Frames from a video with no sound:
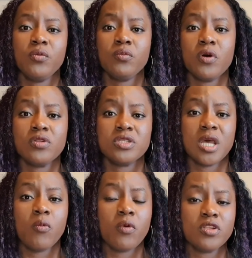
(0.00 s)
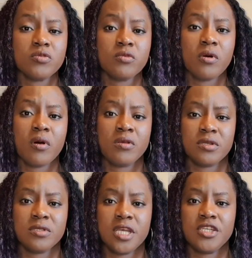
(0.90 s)
you want a one-to-one
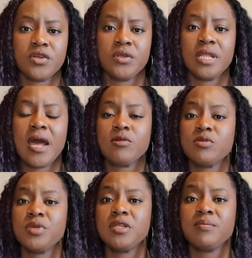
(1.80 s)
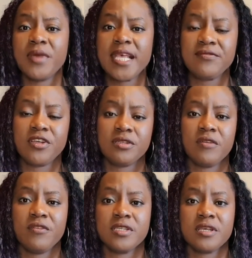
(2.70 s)
consultation on how to be the best
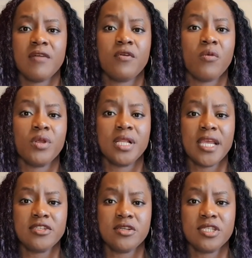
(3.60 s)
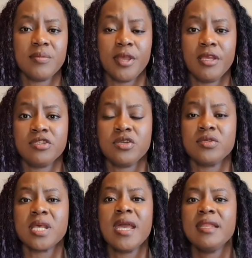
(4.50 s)
version of yourself or relationship
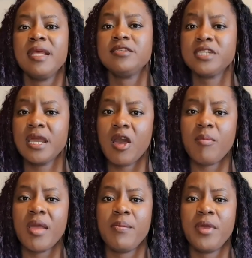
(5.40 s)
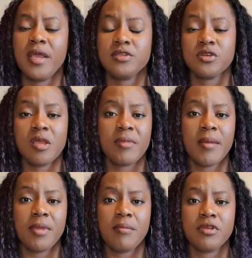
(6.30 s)
issues, then check out my perks, join
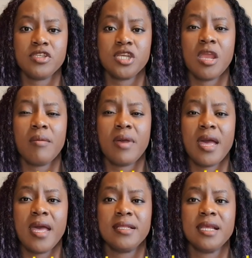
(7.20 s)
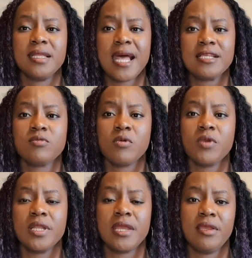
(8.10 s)
my membership, and that's
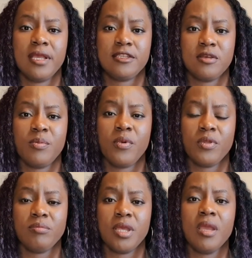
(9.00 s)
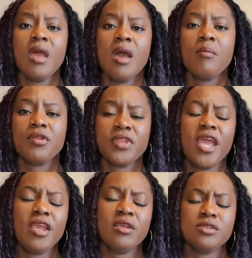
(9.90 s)
one way that you can support me. But
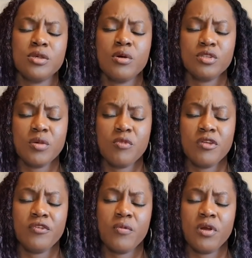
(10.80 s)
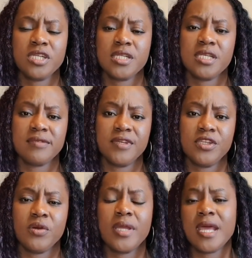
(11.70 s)
thank you so much for watching this
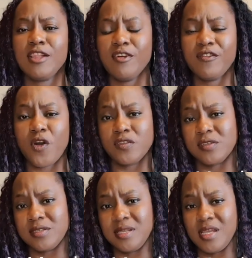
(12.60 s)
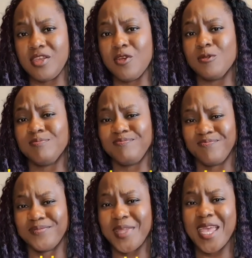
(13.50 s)
video, and I look forward to seeing you
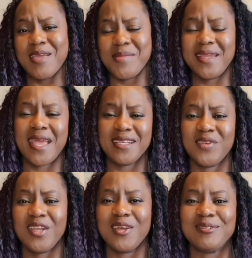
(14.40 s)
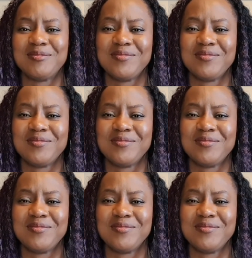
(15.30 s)
in my next video.